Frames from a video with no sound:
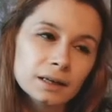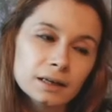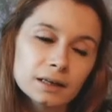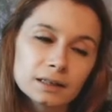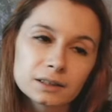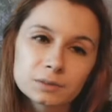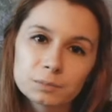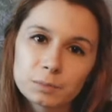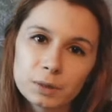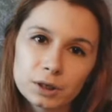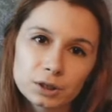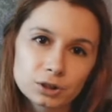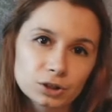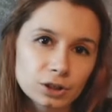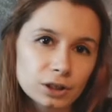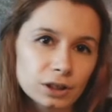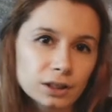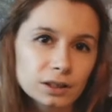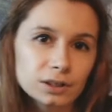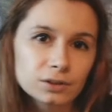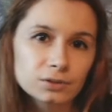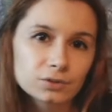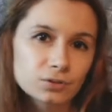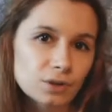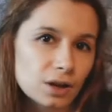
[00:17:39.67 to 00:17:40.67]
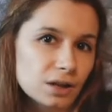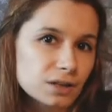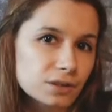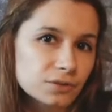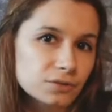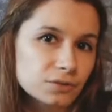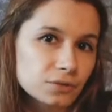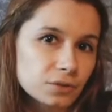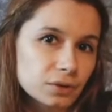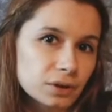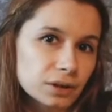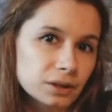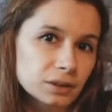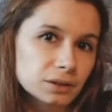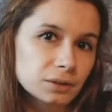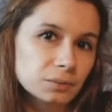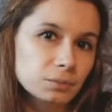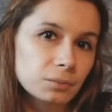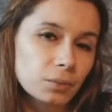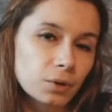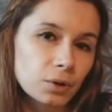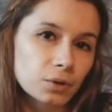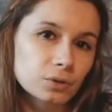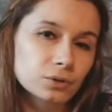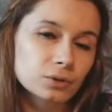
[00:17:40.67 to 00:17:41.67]
especially in transferring the
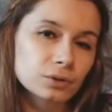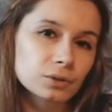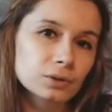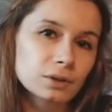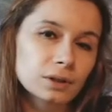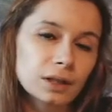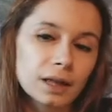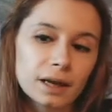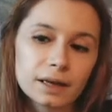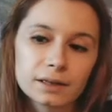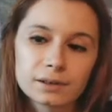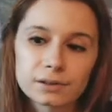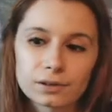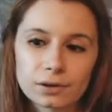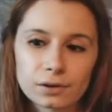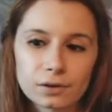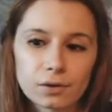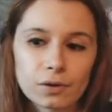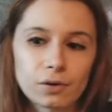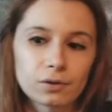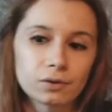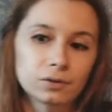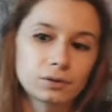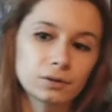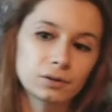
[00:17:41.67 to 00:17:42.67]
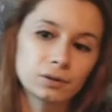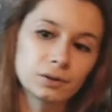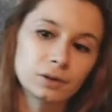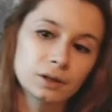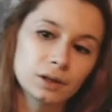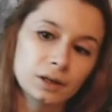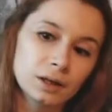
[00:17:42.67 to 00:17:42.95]
bond later on.